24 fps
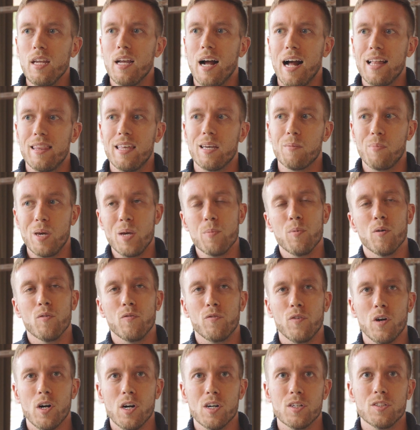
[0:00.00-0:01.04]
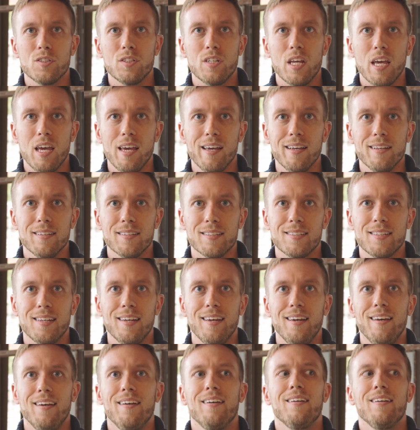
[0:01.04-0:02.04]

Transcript: I think people first is